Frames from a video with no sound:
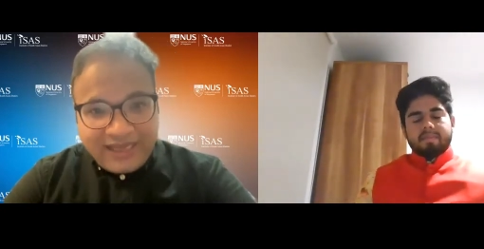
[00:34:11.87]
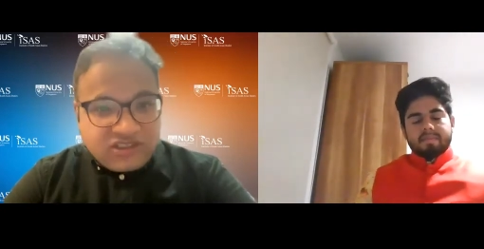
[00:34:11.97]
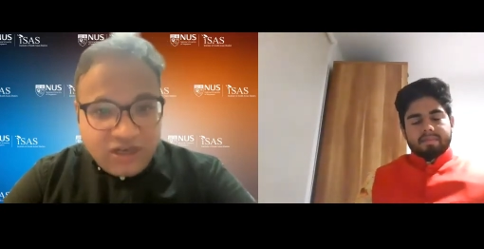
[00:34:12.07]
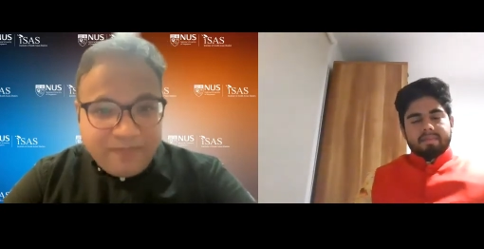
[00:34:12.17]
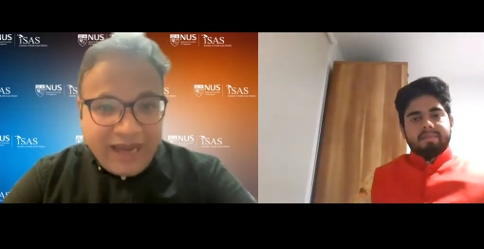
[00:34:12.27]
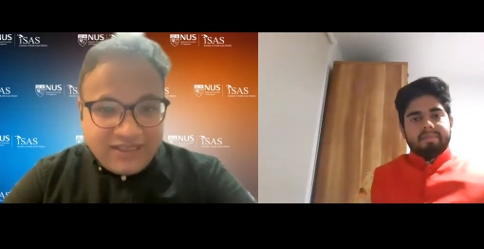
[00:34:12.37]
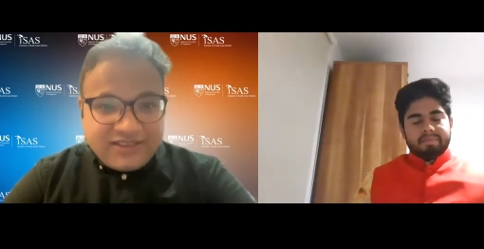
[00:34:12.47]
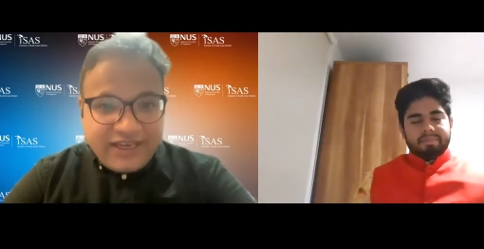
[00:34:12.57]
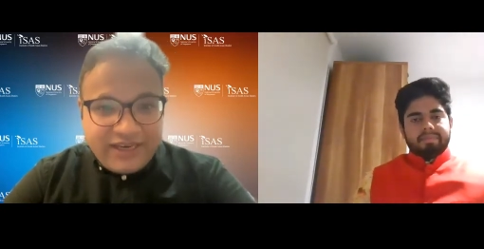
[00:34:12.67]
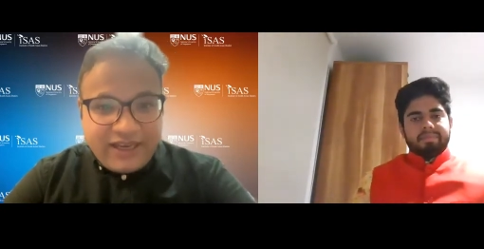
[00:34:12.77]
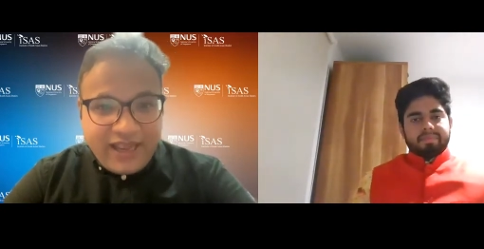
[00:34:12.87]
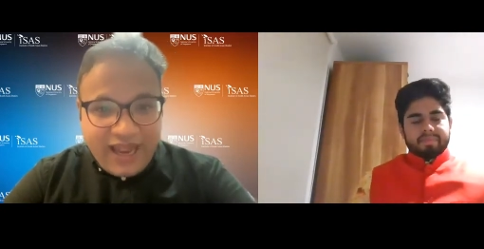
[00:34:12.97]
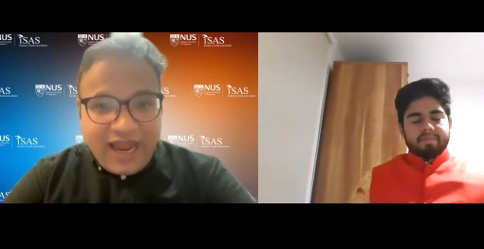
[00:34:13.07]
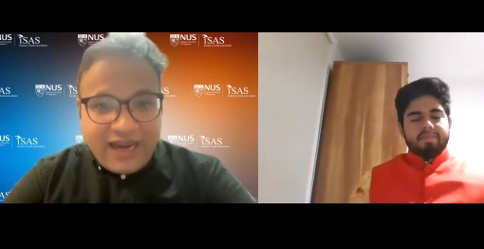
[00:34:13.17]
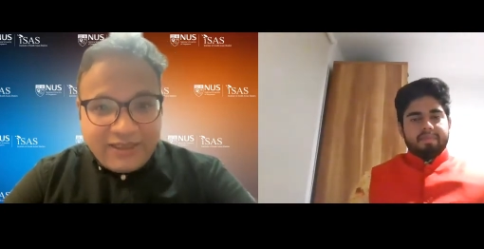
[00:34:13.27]
Speaker 1: external
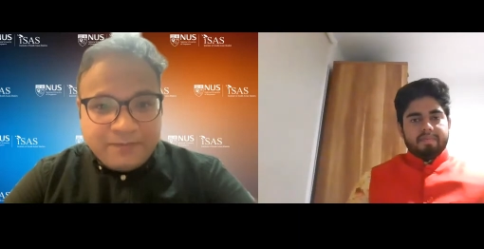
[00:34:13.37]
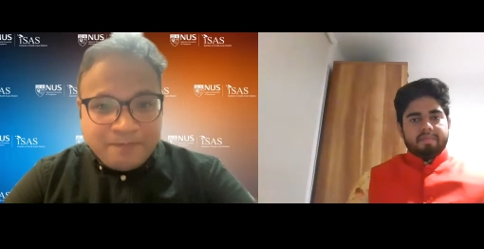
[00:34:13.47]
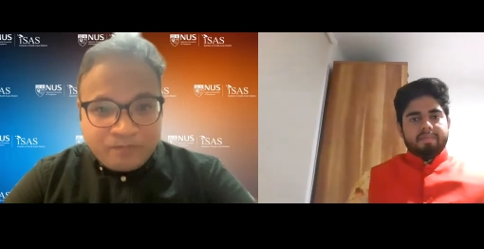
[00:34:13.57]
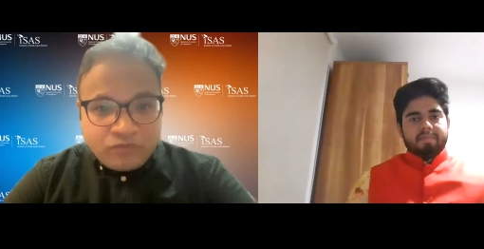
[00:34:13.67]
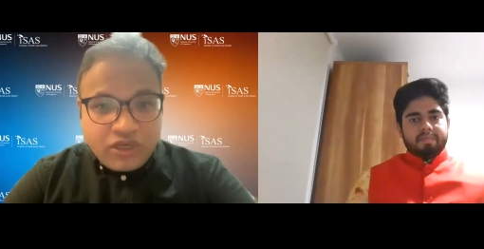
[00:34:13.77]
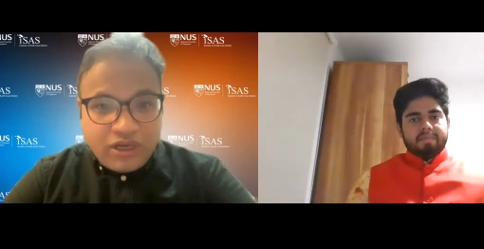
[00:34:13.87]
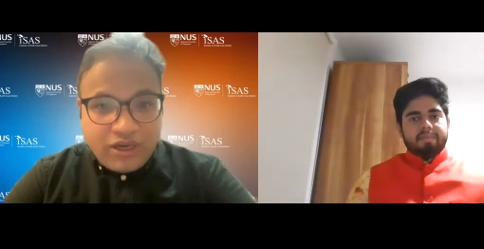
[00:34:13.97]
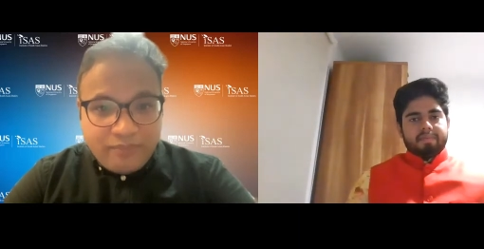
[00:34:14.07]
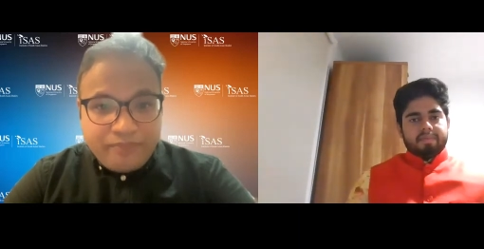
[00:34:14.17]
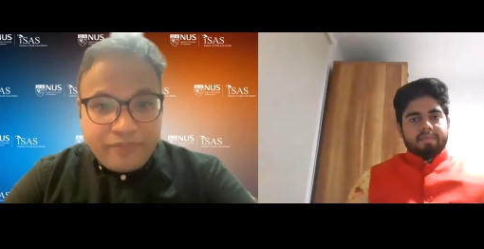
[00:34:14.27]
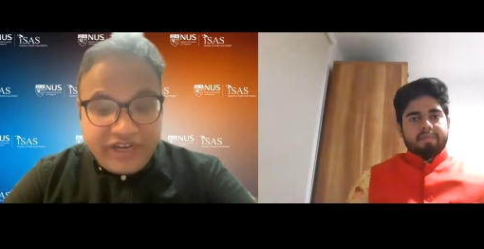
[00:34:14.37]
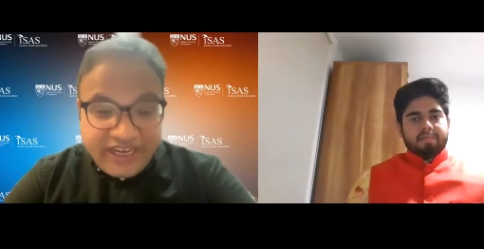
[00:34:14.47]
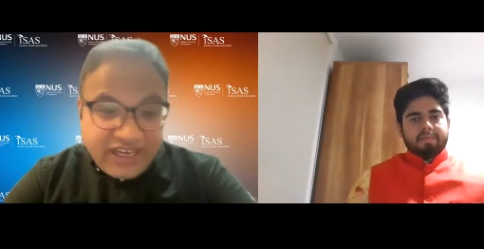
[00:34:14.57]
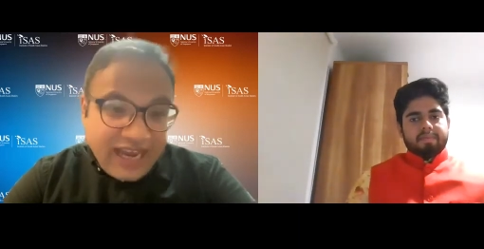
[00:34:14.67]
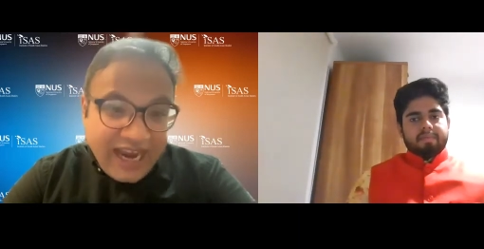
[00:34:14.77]
balancing and Um, greater
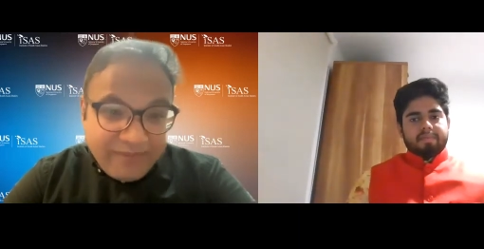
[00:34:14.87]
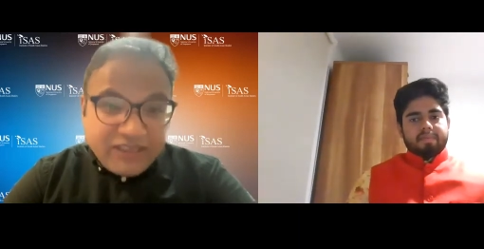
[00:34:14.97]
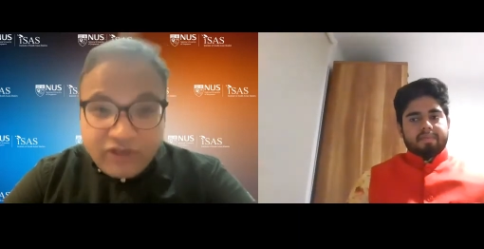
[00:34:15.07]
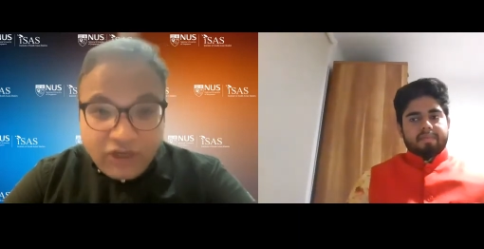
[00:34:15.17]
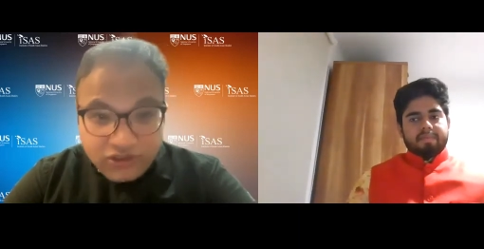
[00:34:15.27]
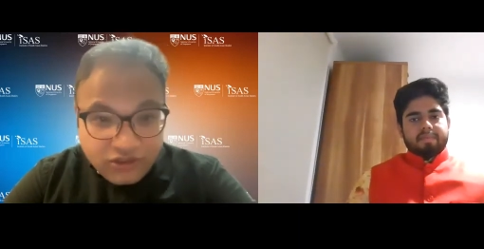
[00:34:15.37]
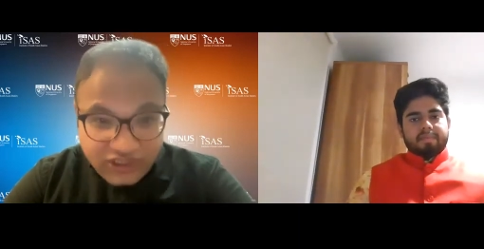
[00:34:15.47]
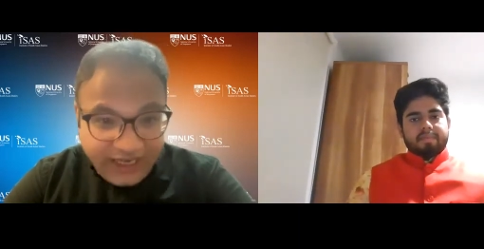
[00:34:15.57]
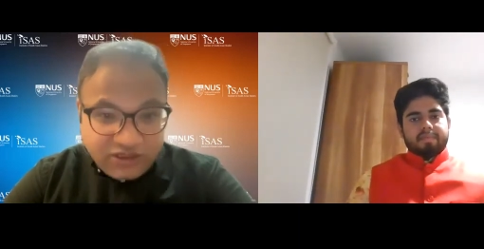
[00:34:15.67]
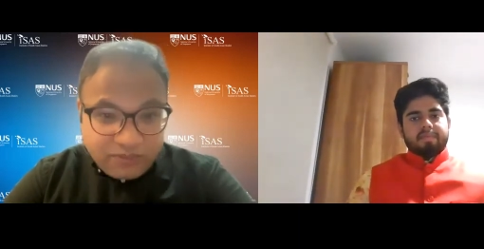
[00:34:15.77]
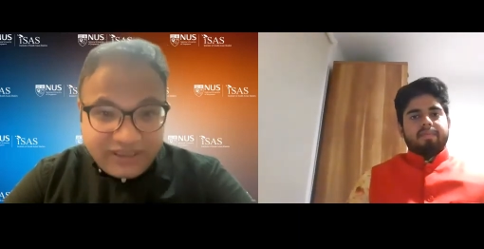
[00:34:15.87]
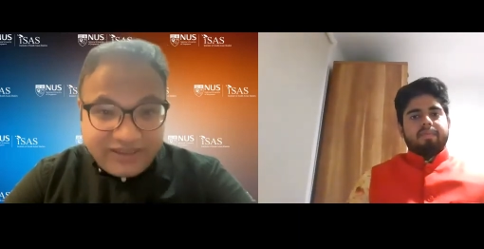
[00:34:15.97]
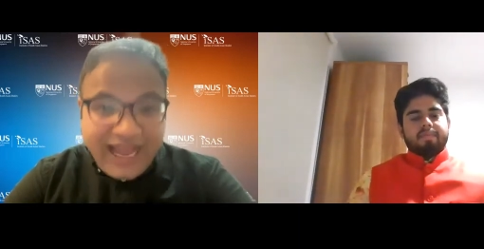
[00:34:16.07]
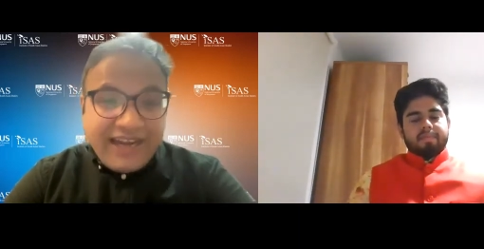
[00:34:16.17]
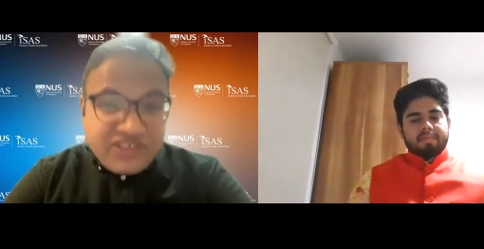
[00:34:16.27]
alignments will also change, but
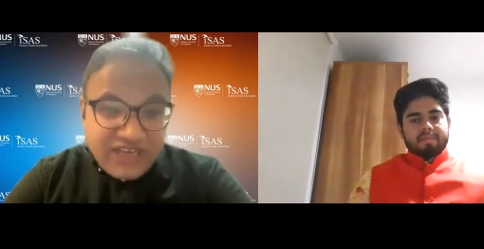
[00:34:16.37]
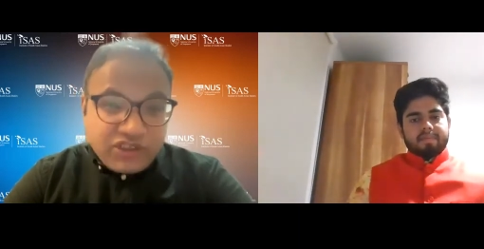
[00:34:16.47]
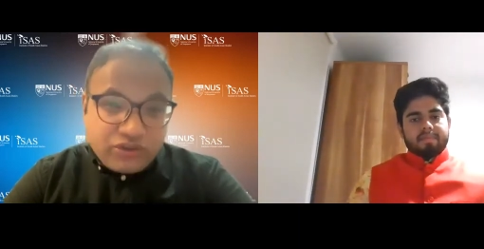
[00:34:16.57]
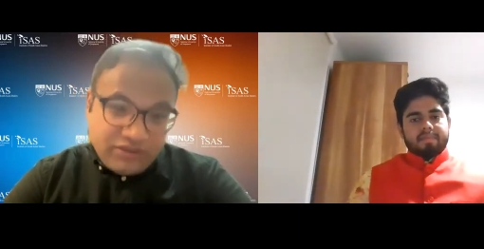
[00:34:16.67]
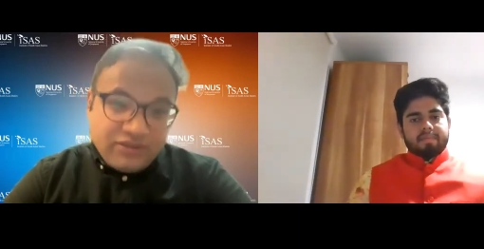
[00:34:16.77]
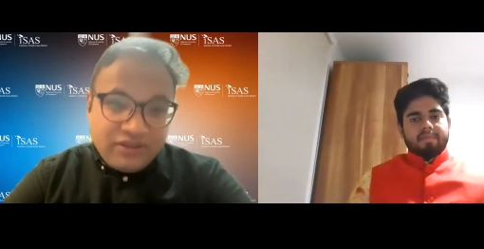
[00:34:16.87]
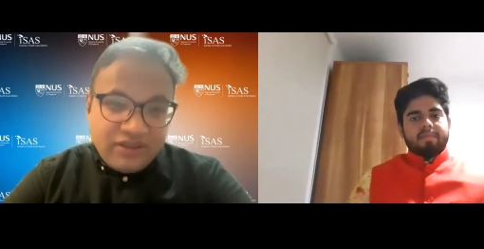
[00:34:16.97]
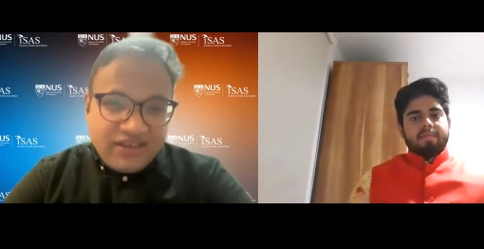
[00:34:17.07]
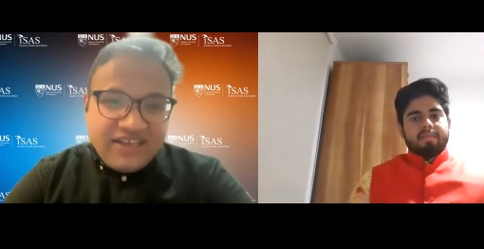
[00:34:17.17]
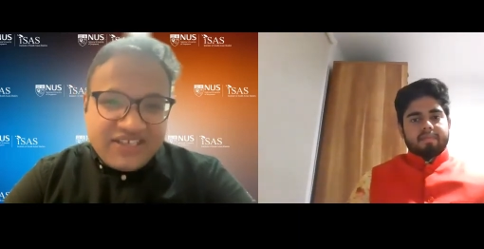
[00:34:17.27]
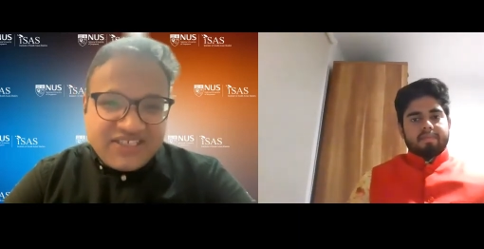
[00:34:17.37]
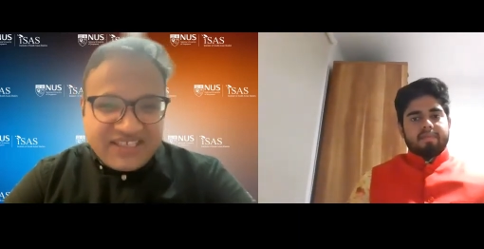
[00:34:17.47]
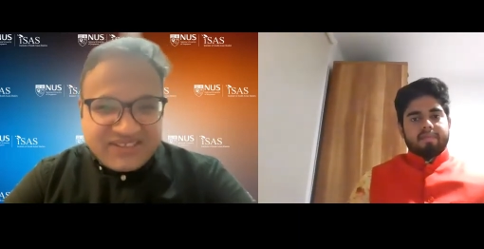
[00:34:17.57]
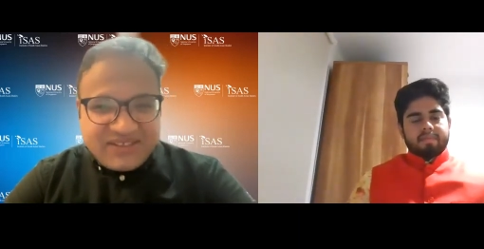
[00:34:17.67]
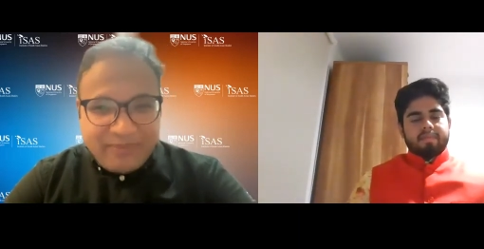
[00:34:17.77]
that is natural in a sense.